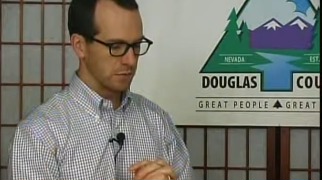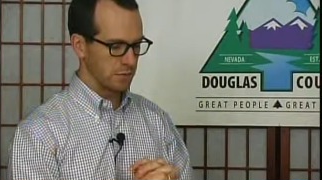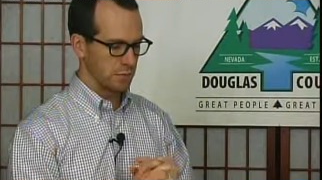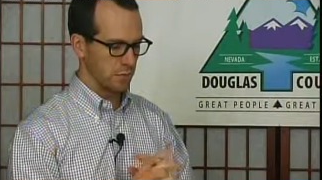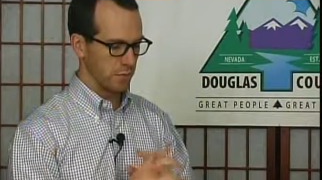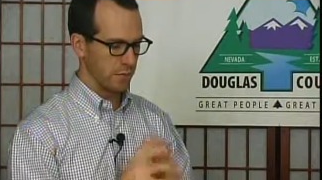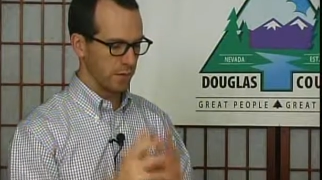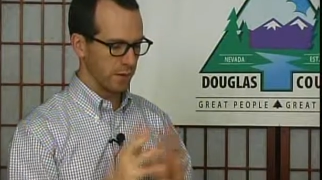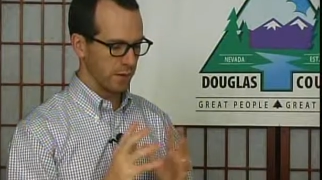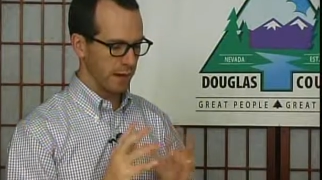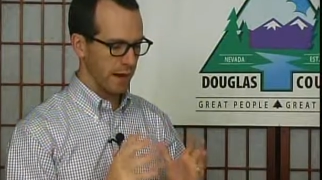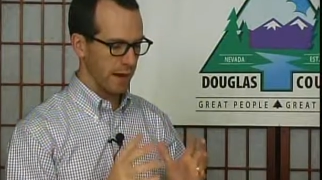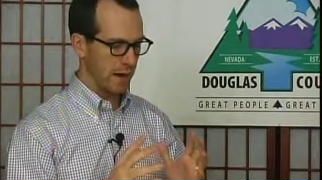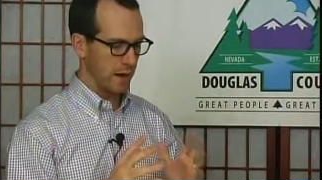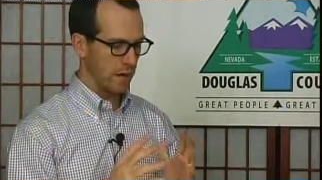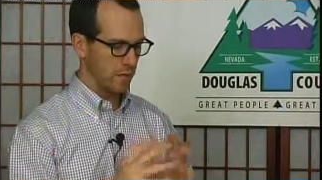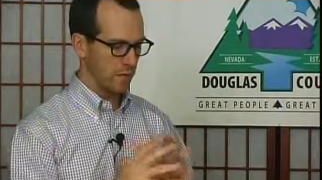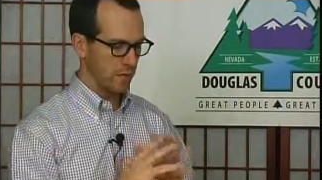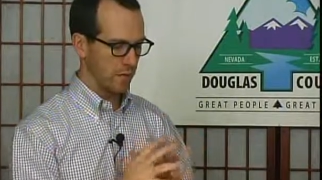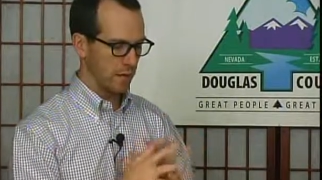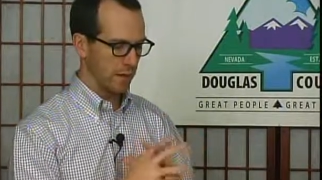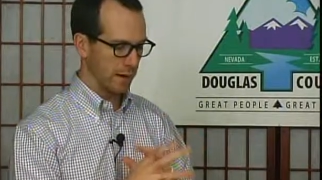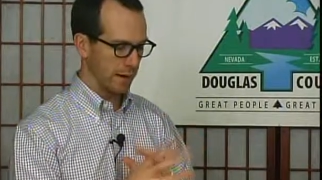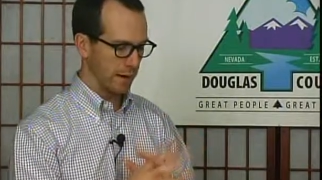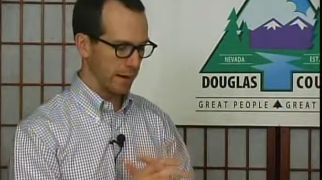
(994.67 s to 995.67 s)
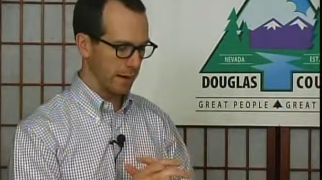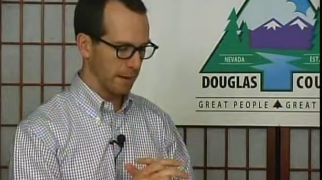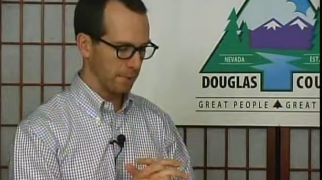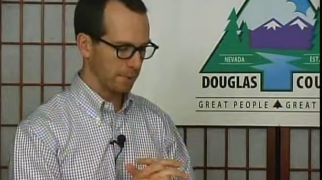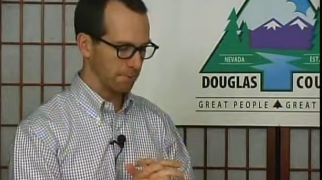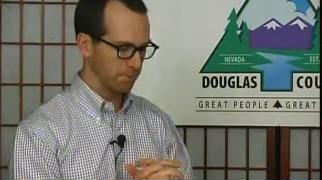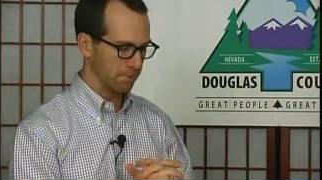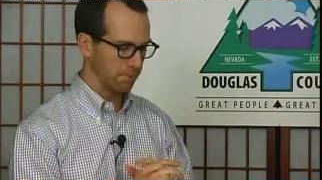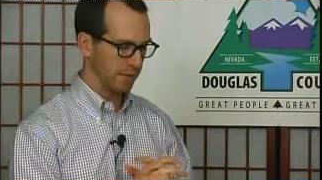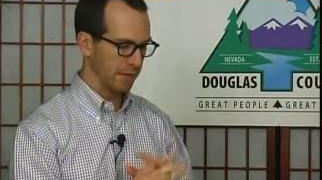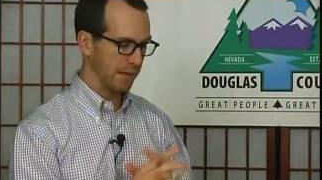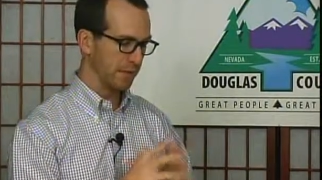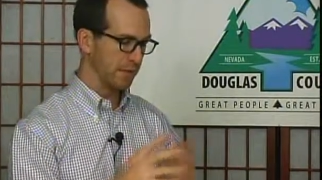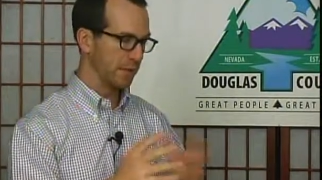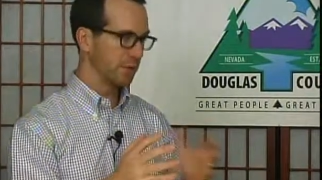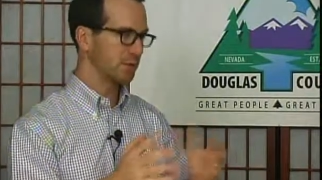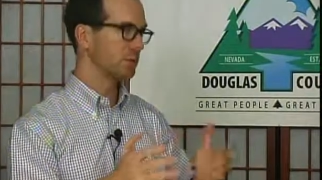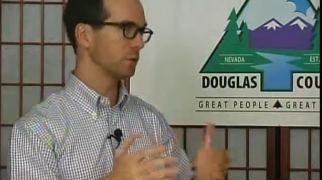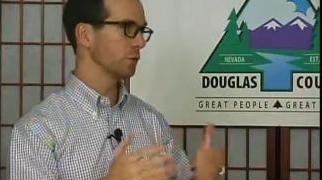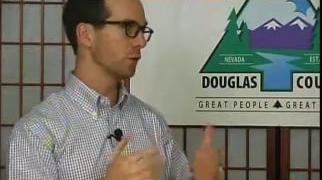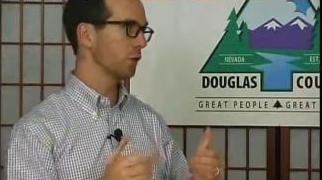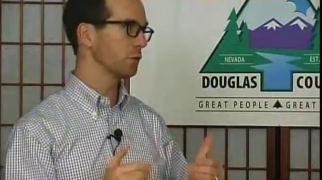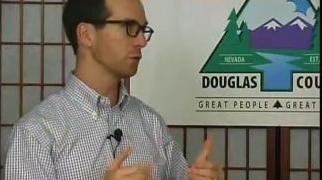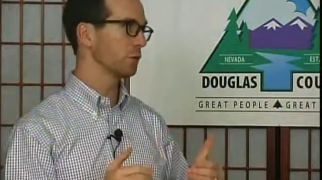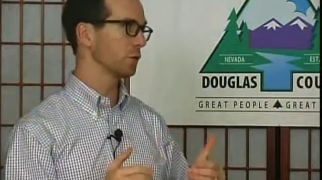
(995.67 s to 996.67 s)
So they're now, um,
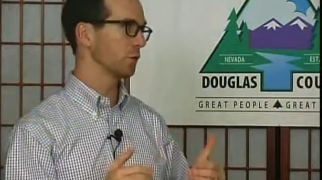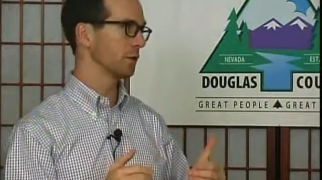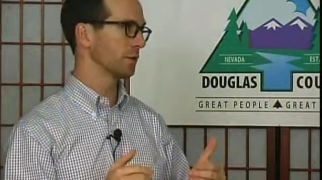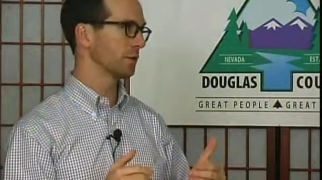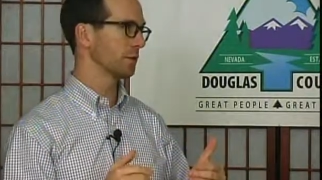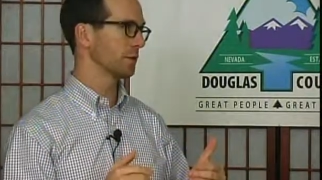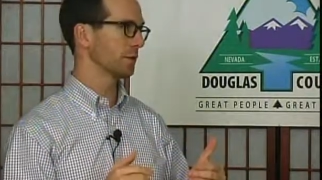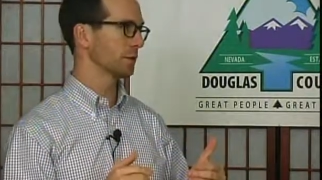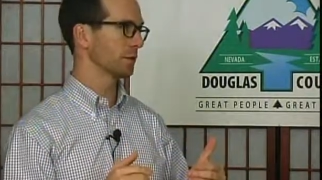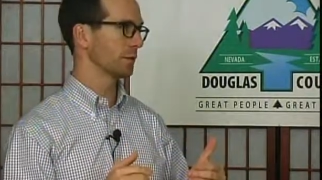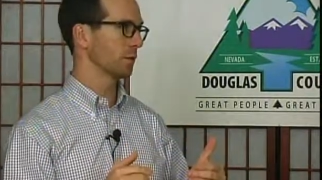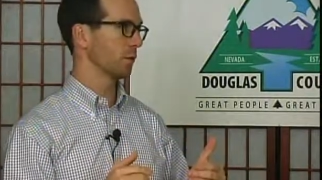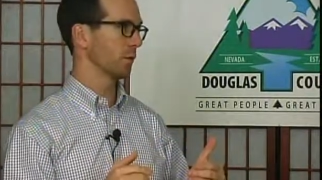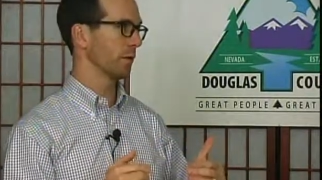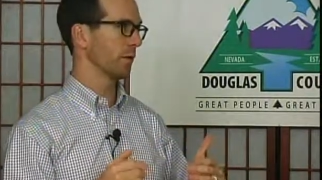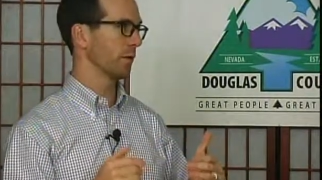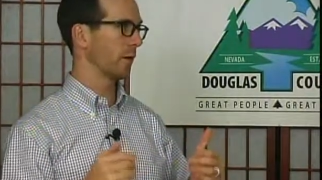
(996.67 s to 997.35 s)
this is also consistent